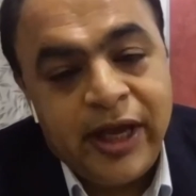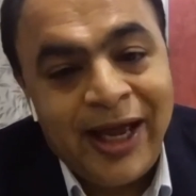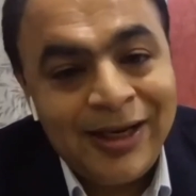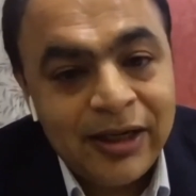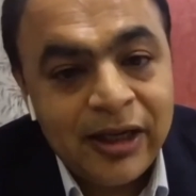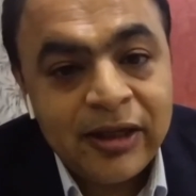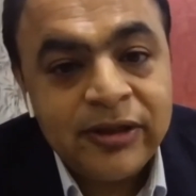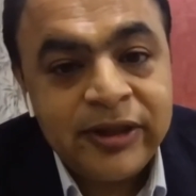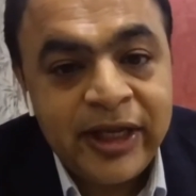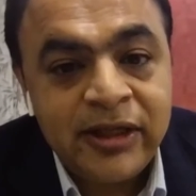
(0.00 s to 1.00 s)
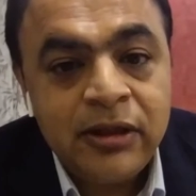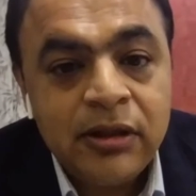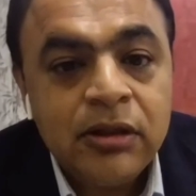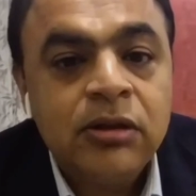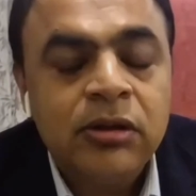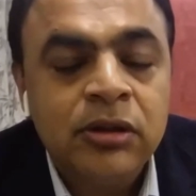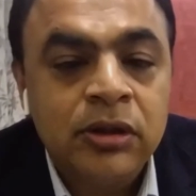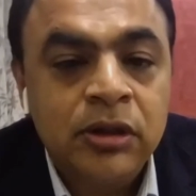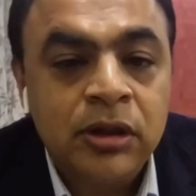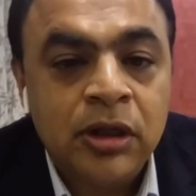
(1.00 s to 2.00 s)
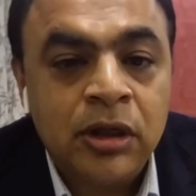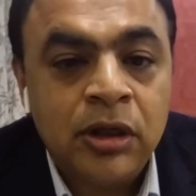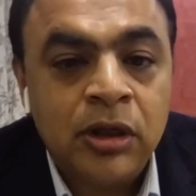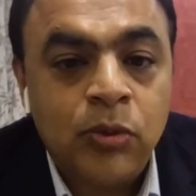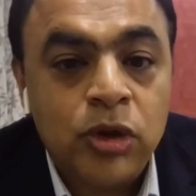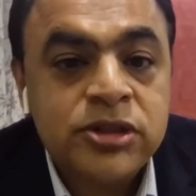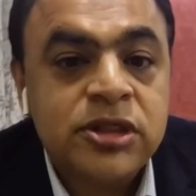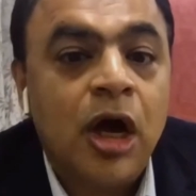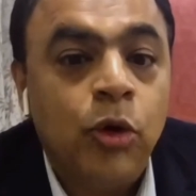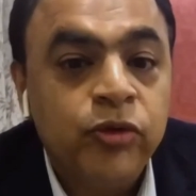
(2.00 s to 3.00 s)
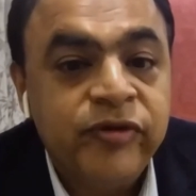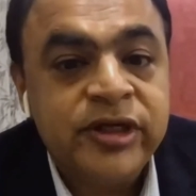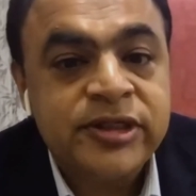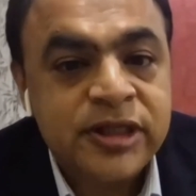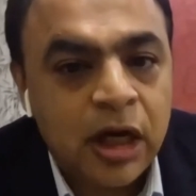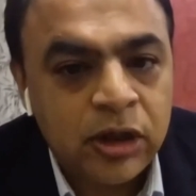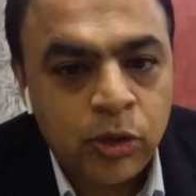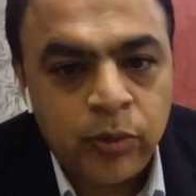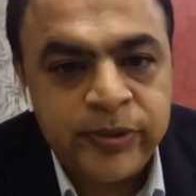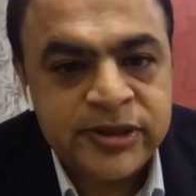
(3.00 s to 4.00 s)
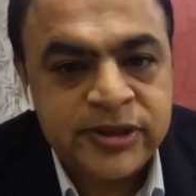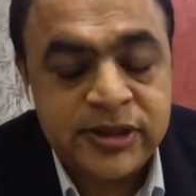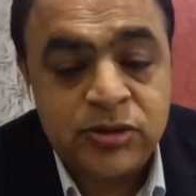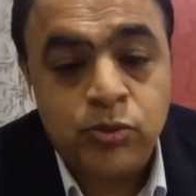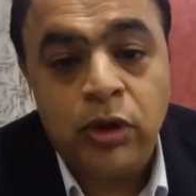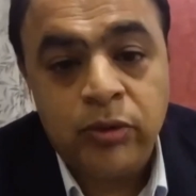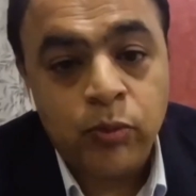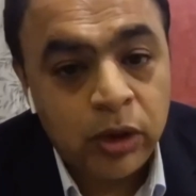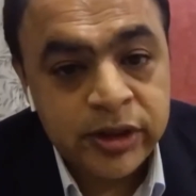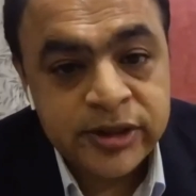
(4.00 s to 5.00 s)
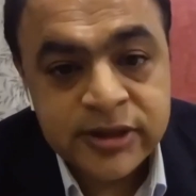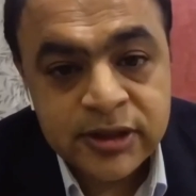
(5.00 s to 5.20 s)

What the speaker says: And then was, how do we start our business? What is